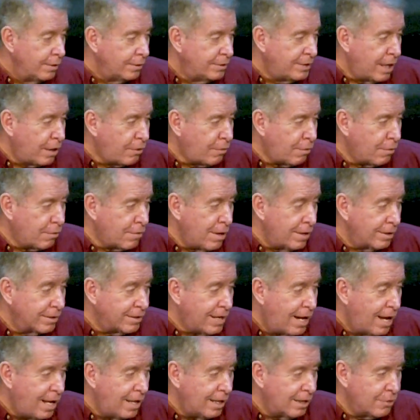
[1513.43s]
Texas
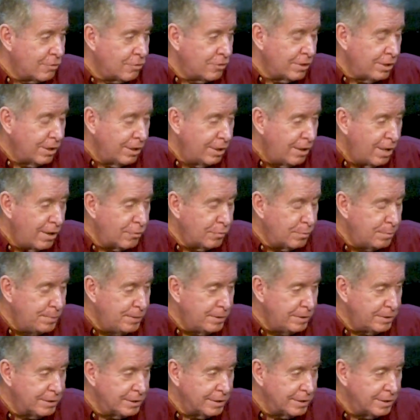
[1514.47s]
Oncology in another
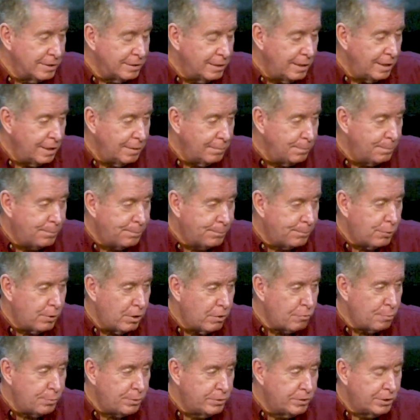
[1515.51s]
building in, in
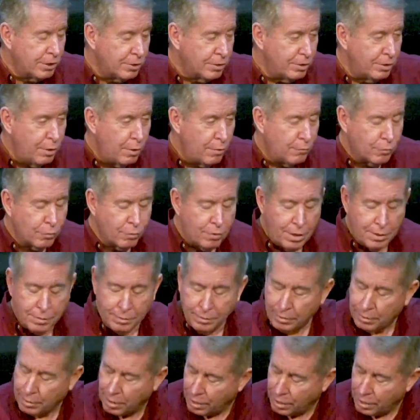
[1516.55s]
Presbyterian over on,